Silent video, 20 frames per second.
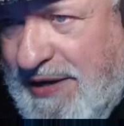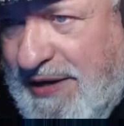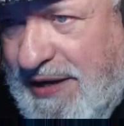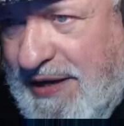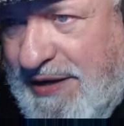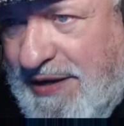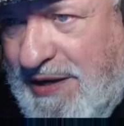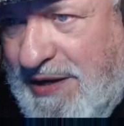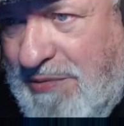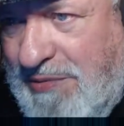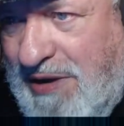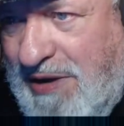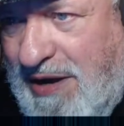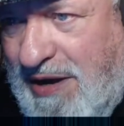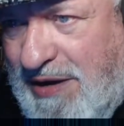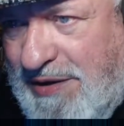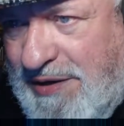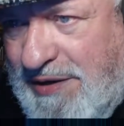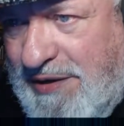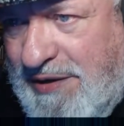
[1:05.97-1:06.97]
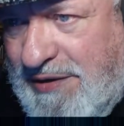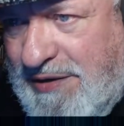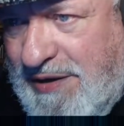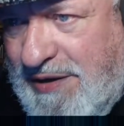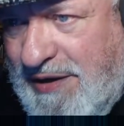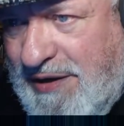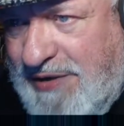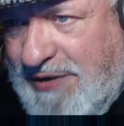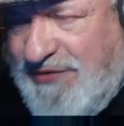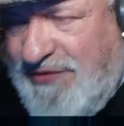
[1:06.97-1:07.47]
here we are here,
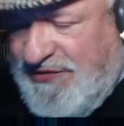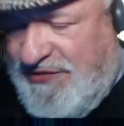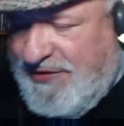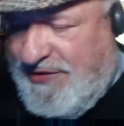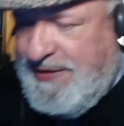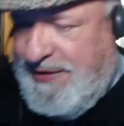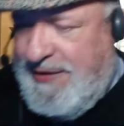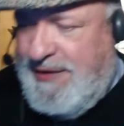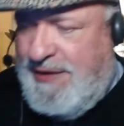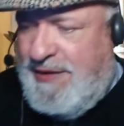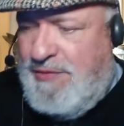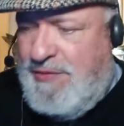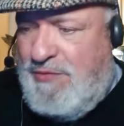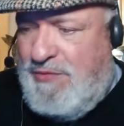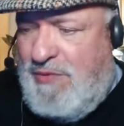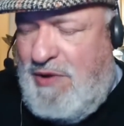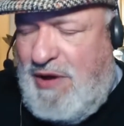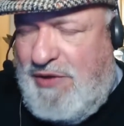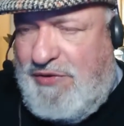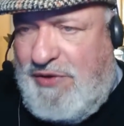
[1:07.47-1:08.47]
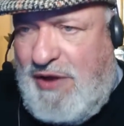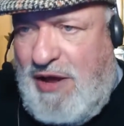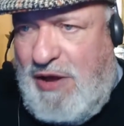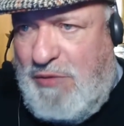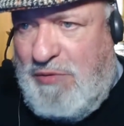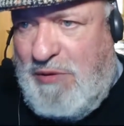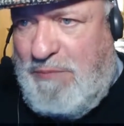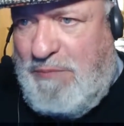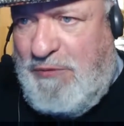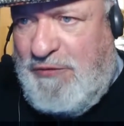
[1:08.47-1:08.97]
guys. What are
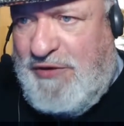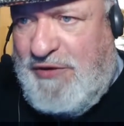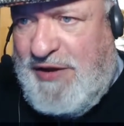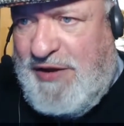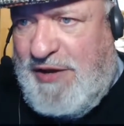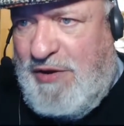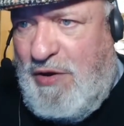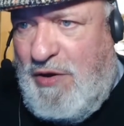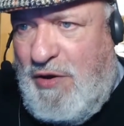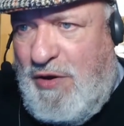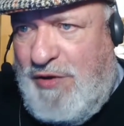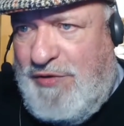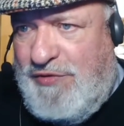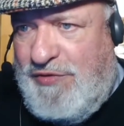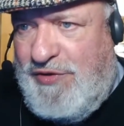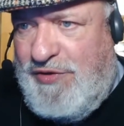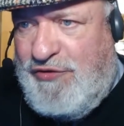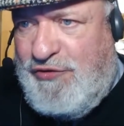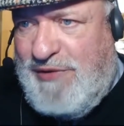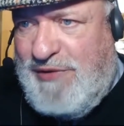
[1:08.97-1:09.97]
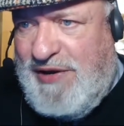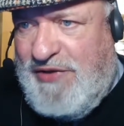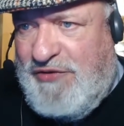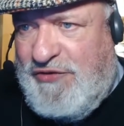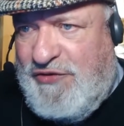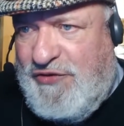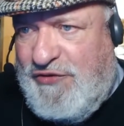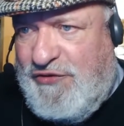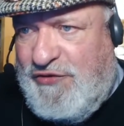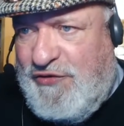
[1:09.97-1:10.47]
we putting on the tweet
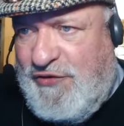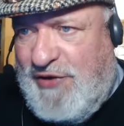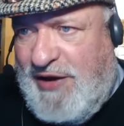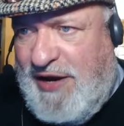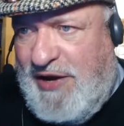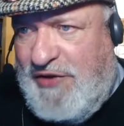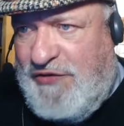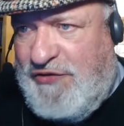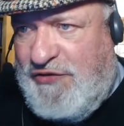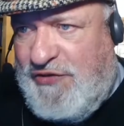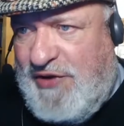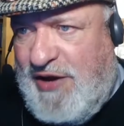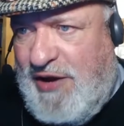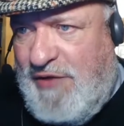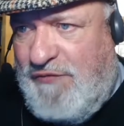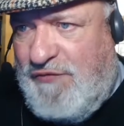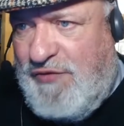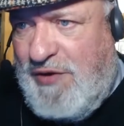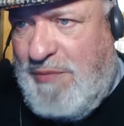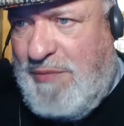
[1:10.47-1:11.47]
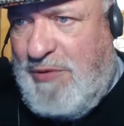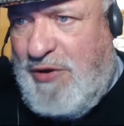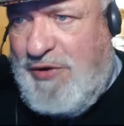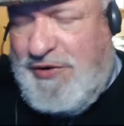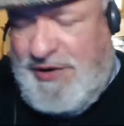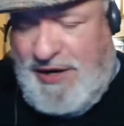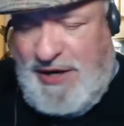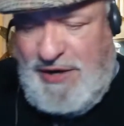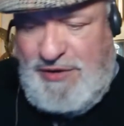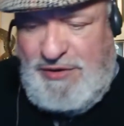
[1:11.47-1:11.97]
to let
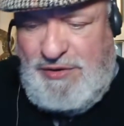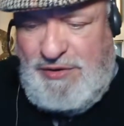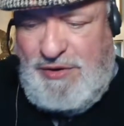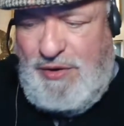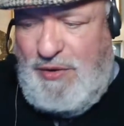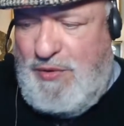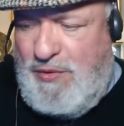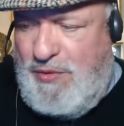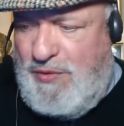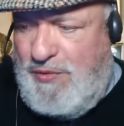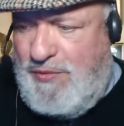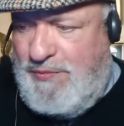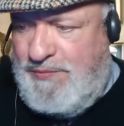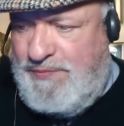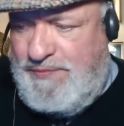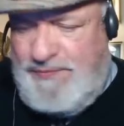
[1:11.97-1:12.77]
everybody know?